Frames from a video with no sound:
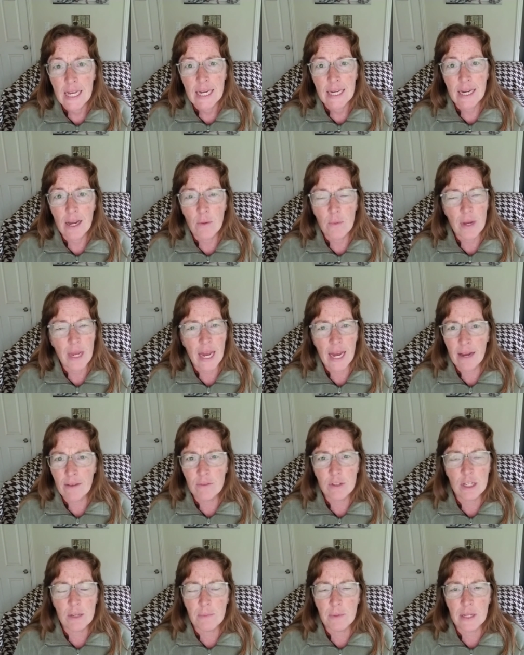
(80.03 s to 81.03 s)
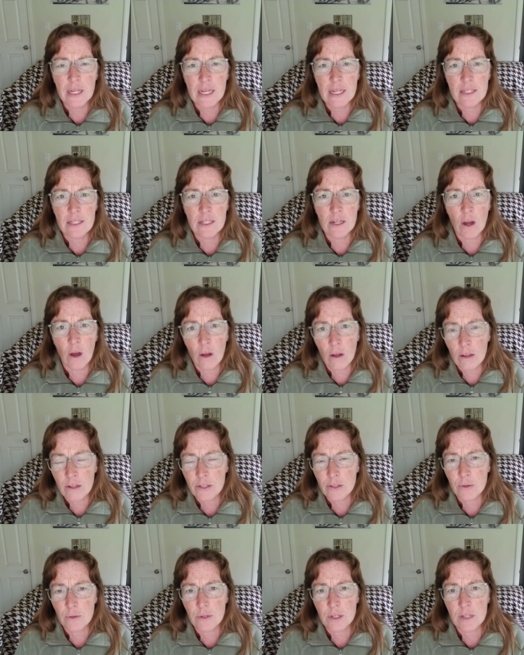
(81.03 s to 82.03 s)
Now we have GPS in all
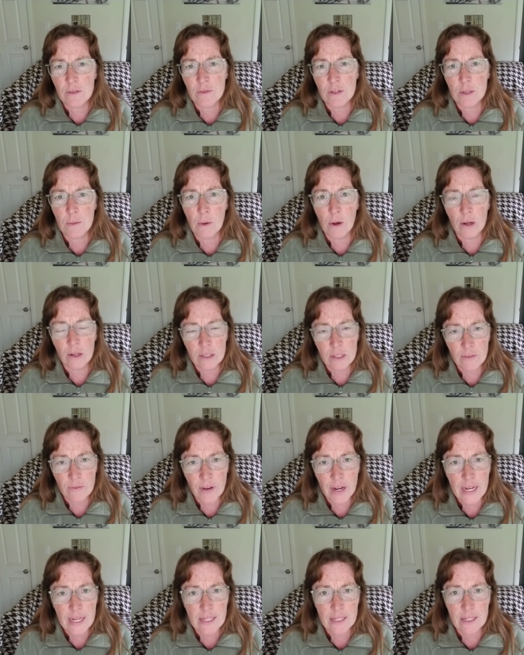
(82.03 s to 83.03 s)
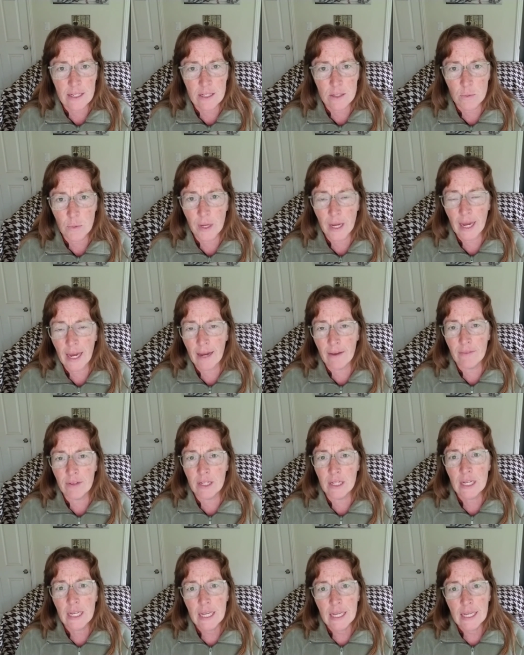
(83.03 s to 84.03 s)
sorts of small devices. We have
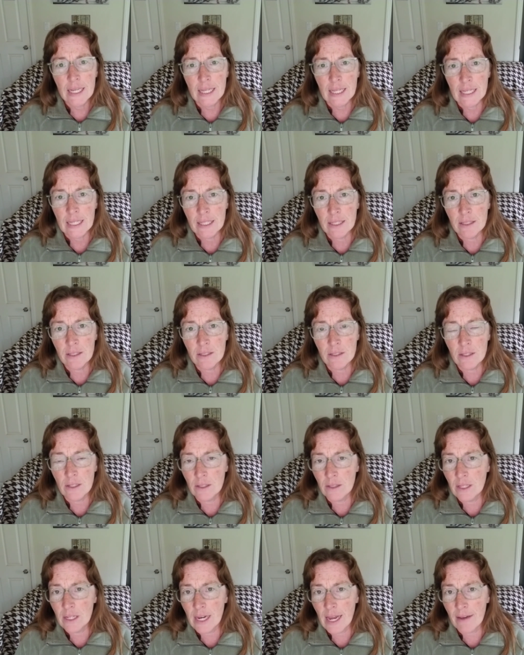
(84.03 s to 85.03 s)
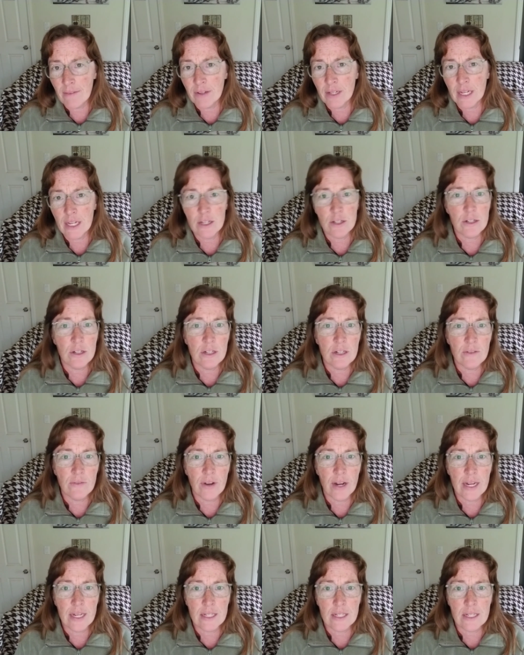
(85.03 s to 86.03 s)
it in the navigation
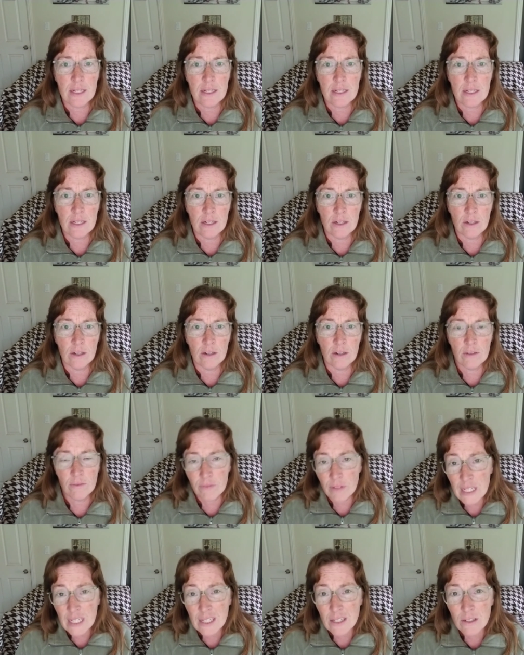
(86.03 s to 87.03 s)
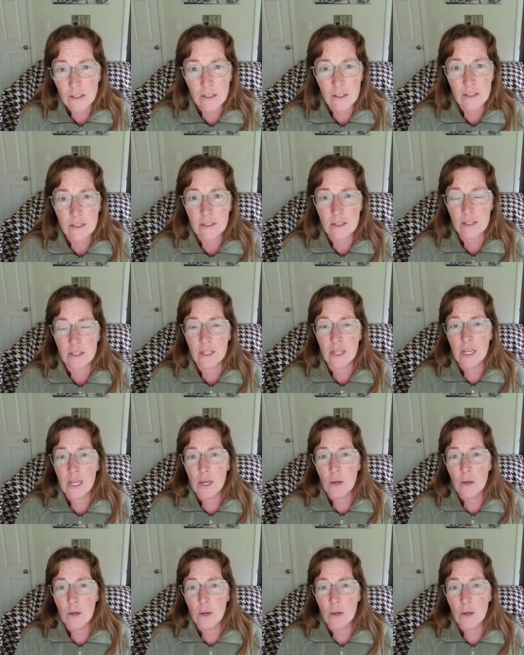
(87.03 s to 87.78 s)
devices in our vehicles.